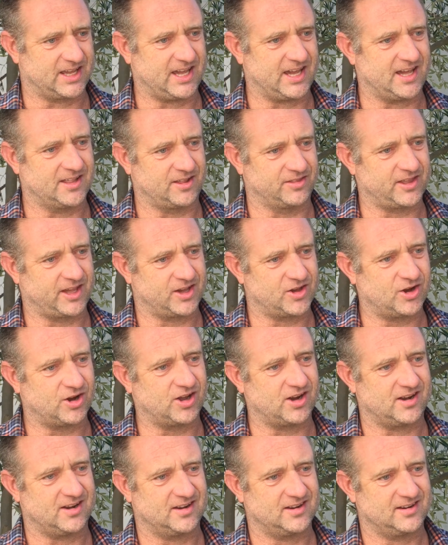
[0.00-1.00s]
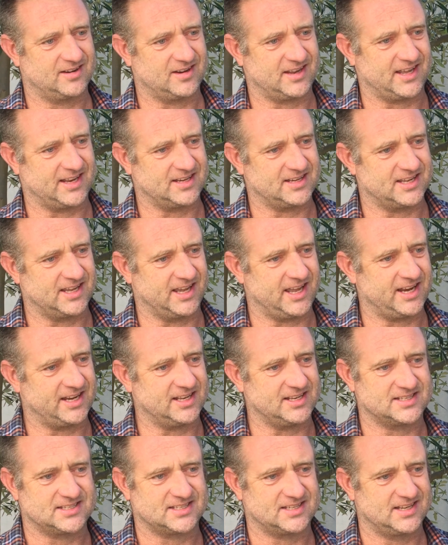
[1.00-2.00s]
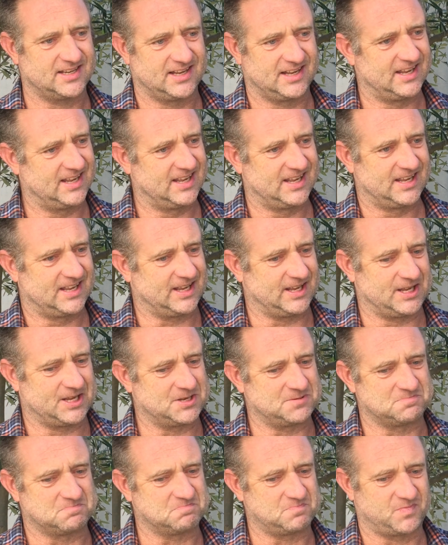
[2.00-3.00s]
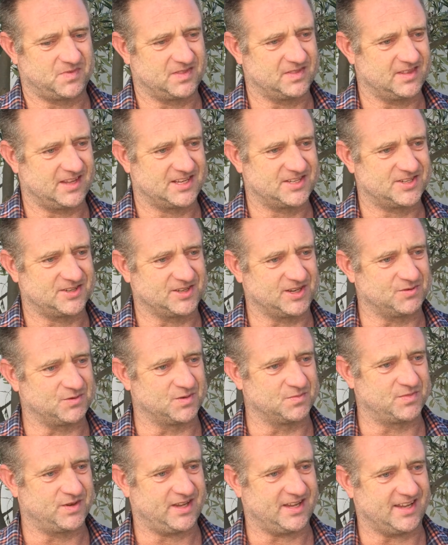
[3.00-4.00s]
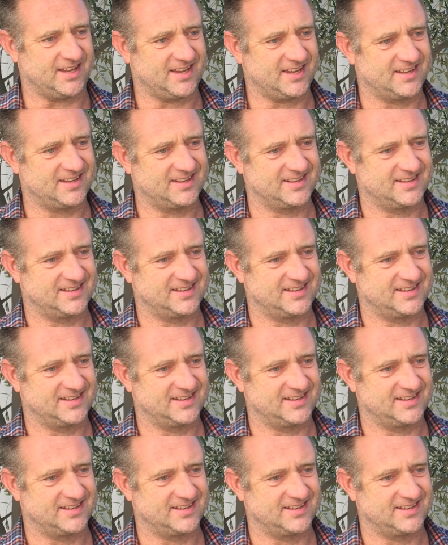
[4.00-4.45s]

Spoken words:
care that they got at King Eddie's, they certainly wouldn't be here.